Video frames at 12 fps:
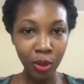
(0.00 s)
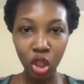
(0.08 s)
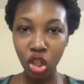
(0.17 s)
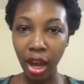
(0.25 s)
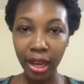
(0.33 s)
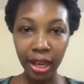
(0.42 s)

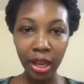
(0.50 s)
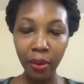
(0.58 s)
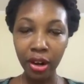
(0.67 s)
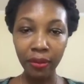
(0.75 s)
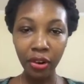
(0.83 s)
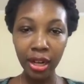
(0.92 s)
jogging,
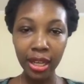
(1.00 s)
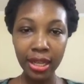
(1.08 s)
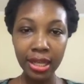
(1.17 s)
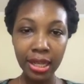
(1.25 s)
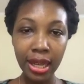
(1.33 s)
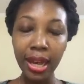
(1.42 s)
whatever it
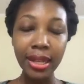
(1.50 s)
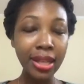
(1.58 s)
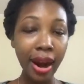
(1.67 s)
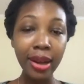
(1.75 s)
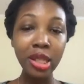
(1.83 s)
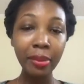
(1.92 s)
is, it's
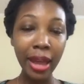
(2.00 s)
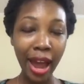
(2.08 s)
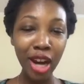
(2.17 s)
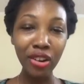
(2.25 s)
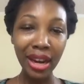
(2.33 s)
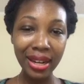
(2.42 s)
hard to be
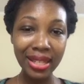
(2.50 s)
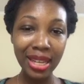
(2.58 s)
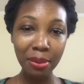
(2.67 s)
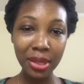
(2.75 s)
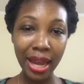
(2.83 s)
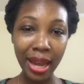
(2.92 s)
angry at the
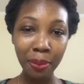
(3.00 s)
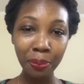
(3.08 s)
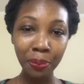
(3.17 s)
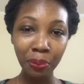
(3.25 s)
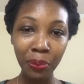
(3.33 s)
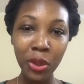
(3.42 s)
same time.
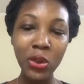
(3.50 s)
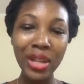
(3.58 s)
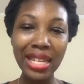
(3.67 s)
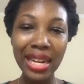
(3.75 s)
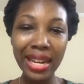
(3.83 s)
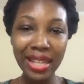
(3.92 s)
So
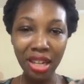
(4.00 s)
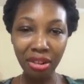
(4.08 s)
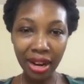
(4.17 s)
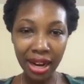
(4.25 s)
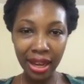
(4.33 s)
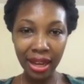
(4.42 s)
it's
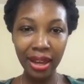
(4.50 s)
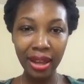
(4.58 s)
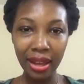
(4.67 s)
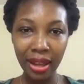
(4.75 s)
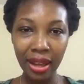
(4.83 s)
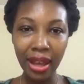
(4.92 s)
literally
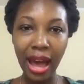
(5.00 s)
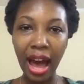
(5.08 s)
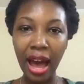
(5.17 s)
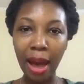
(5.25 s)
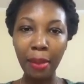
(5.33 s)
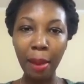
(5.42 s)

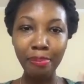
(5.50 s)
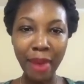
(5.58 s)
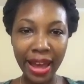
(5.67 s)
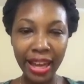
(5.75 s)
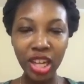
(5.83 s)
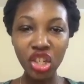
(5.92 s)
a
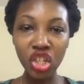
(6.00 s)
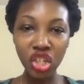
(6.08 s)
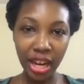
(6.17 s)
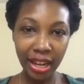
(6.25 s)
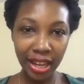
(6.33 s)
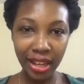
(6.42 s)
baggage
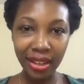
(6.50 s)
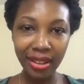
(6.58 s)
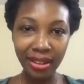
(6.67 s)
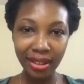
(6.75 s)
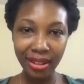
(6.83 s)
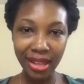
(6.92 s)
shedding
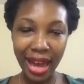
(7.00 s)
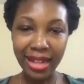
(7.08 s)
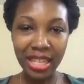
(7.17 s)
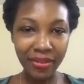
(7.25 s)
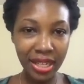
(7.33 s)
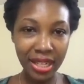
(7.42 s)

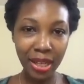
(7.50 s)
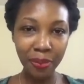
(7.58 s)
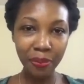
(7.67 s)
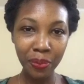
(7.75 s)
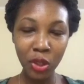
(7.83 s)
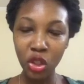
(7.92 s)
activity.
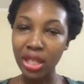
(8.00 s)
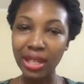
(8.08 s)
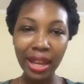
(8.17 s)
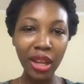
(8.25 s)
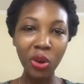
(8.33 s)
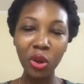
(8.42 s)
Just
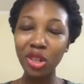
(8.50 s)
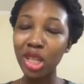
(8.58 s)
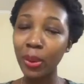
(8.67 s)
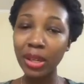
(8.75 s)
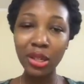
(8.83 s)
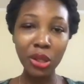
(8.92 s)
let it go, just
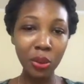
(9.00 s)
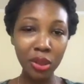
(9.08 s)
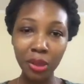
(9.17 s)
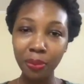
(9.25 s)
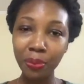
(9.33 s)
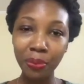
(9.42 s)
sweat it
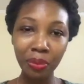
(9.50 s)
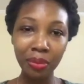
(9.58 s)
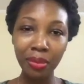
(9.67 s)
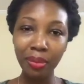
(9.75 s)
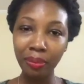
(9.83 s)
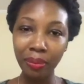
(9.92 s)
out.
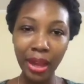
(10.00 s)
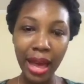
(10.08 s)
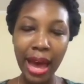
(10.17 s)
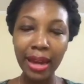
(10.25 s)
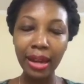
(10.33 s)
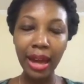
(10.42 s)

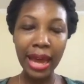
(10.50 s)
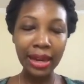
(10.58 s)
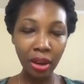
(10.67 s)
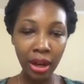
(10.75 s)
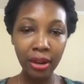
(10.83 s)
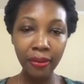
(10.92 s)
And
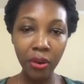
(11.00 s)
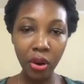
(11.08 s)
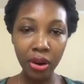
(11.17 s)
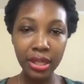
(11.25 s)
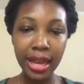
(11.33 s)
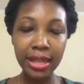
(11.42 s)
of
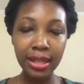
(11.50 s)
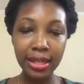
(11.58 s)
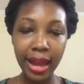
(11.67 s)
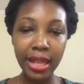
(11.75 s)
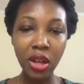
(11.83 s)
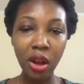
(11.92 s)
course,
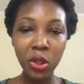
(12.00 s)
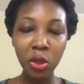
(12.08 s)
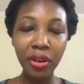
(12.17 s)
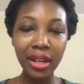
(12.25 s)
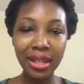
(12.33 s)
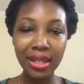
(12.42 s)
exercise also
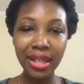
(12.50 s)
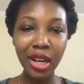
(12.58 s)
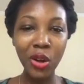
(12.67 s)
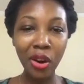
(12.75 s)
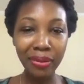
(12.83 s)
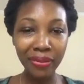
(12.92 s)
releases
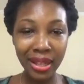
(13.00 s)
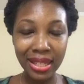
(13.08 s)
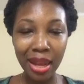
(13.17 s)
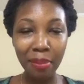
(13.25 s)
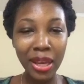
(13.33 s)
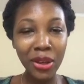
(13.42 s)
endorphins
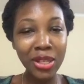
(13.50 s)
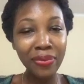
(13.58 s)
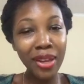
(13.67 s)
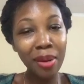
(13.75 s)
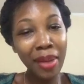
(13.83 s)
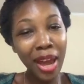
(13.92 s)
that make us
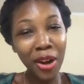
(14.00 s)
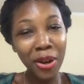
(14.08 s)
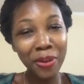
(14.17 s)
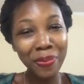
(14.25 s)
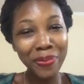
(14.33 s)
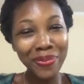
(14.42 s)
feel better.
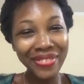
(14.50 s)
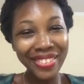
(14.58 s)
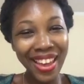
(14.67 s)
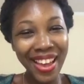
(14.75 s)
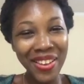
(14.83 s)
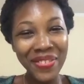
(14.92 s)

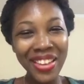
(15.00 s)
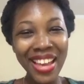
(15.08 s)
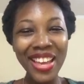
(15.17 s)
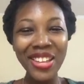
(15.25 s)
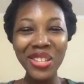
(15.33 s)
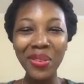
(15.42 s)
Yeah?
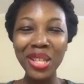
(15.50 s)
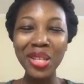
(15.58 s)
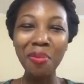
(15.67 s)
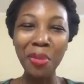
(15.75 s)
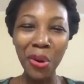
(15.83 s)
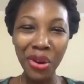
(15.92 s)
So it's
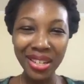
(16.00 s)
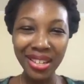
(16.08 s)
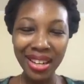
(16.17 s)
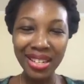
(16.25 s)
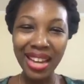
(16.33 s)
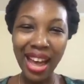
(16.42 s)

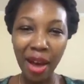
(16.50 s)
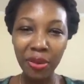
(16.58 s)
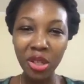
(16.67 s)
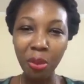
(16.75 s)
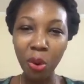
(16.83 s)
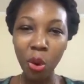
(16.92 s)
important to have
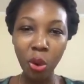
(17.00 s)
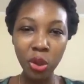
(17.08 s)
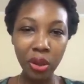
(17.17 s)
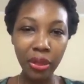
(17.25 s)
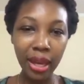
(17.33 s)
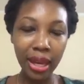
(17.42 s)
some
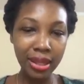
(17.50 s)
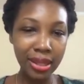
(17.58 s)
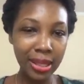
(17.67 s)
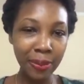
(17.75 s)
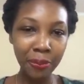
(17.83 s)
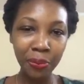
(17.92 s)
go-to
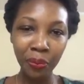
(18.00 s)
things,